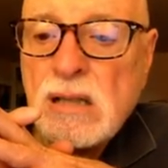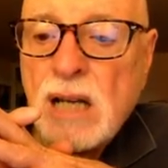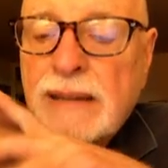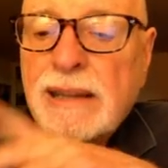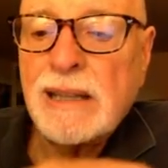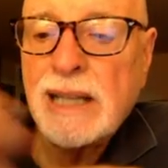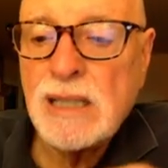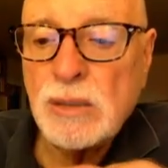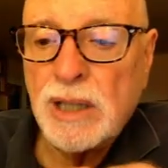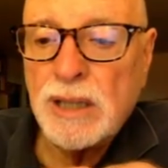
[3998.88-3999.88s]
I think that's
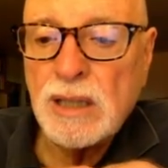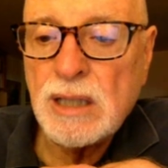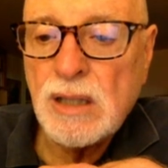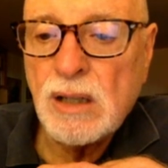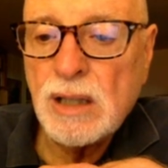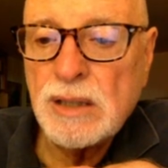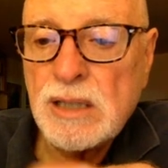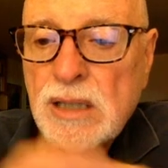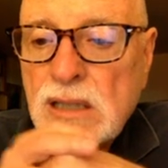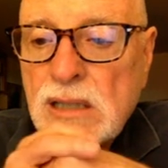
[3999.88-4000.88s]
the way things are in
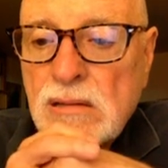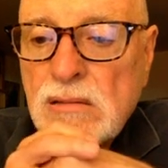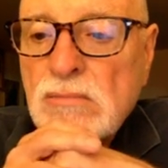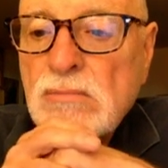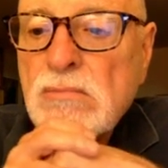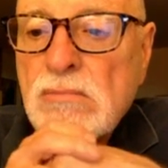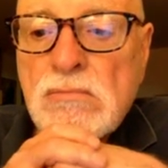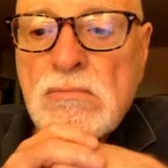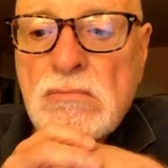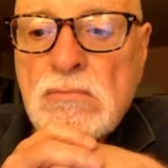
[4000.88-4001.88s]
this
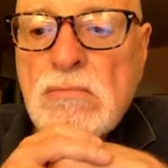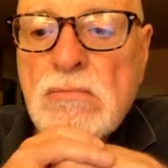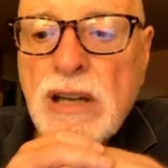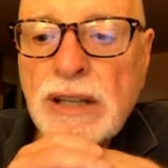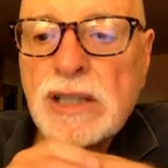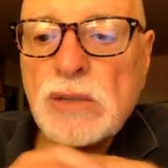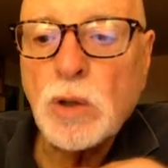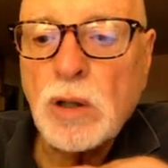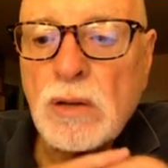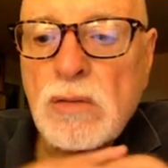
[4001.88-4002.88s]
in this
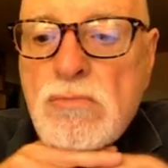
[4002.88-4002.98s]
world.